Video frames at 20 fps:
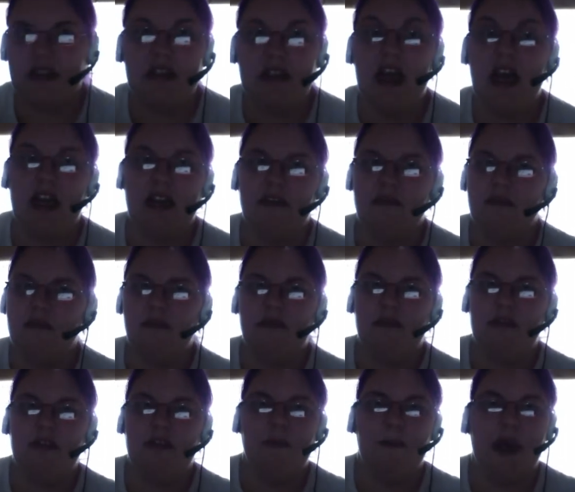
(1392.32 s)
it's not
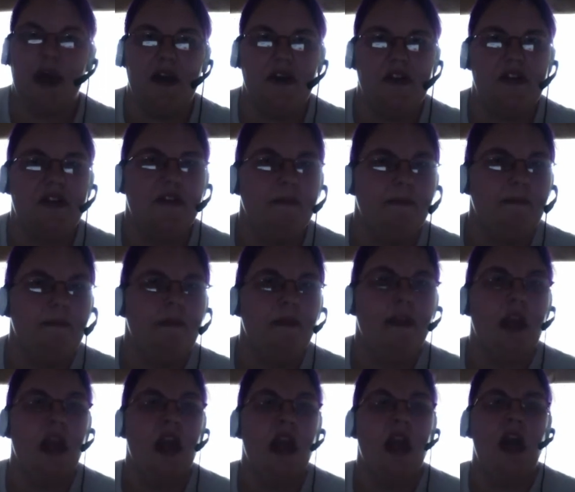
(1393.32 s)
the best.
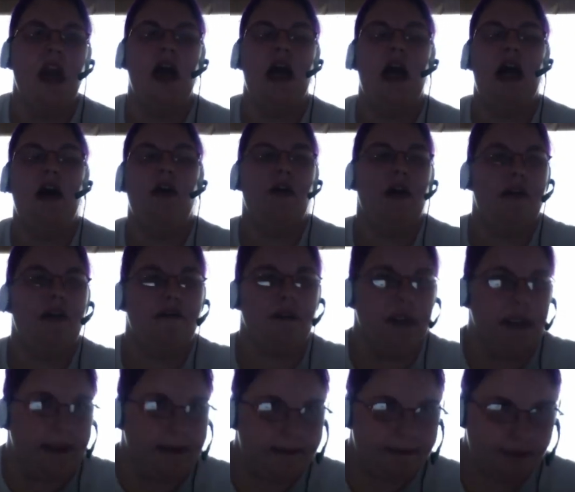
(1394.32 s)

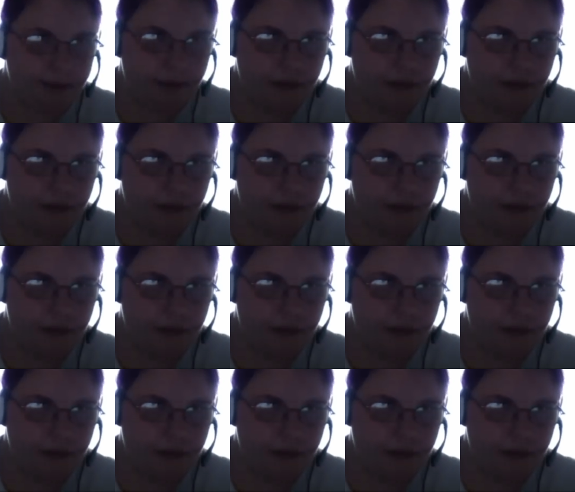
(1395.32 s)
However,